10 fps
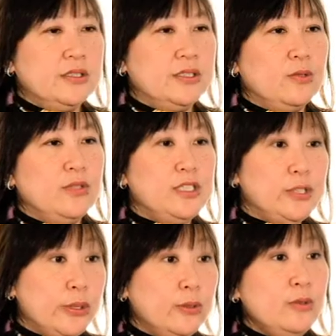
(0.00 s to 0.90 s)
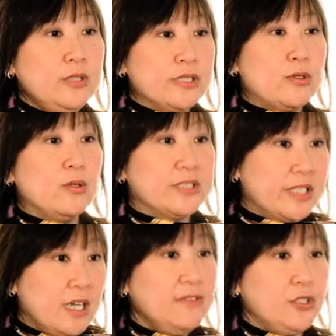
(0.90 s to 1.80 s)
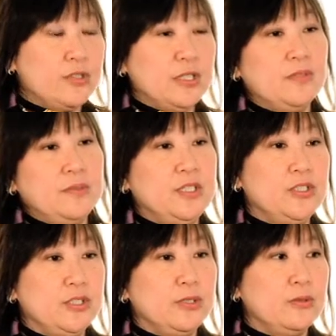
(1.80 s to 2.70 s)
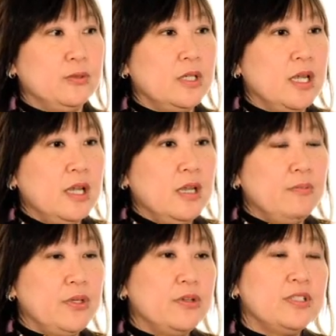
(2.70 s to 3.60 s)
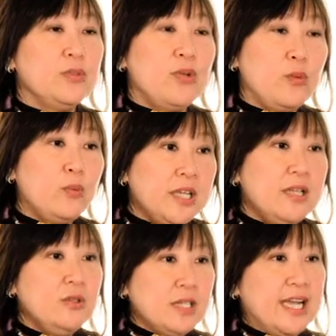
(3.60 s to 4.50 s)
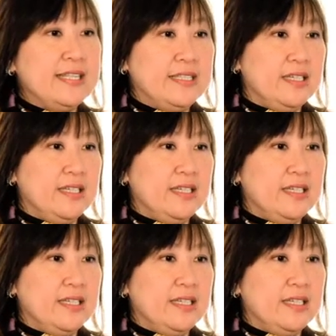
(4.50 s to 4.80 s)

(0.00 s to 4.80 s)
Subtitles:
So this tool is called Service Transformation Tool because the way we look at